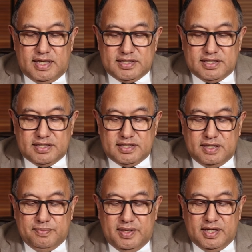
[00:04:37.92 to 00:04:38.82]

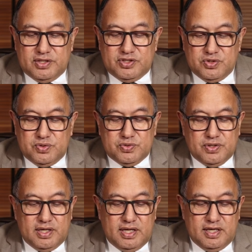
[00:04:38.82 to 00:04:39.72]
System and
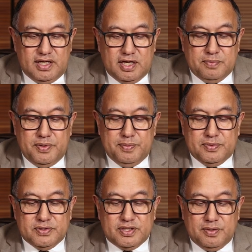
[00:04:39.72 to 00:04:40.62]
Children and Young
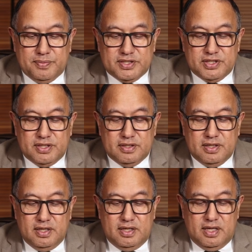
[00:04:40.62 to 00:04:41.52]
People's Commission
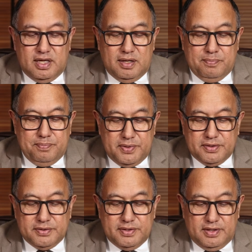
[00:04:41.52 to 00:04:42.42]

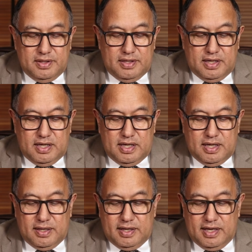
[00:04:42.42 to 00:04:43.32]
bill,
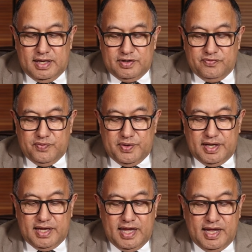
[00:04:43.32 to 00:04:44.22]
and if
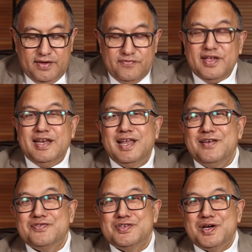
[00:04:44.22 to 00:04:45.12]
we have
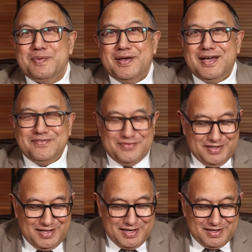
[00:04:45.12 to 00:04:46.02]
enough time
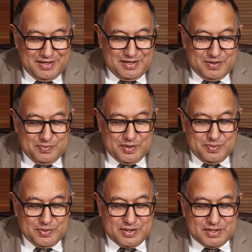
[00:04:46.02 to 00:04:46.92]
after that, we
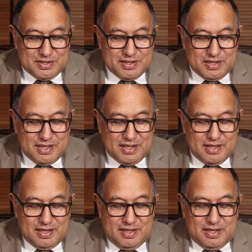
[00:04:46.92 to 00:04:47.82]
will
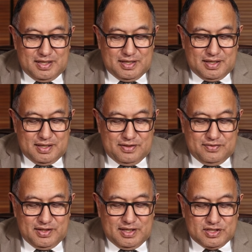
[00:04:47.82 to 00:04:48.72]
consider
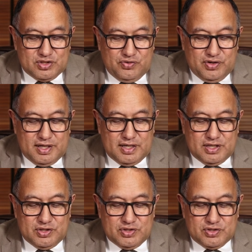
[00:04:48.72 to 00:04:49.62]
the Screen
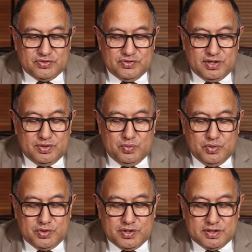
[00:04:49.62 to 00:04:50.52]
Industry
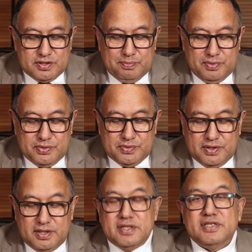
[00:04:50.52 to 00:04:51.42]
Workers Bill
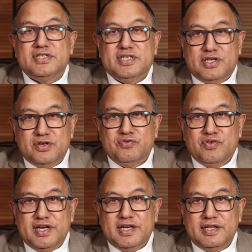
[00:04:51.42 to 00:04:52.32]
second
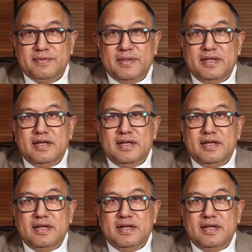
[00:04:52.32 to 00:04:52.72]
reading.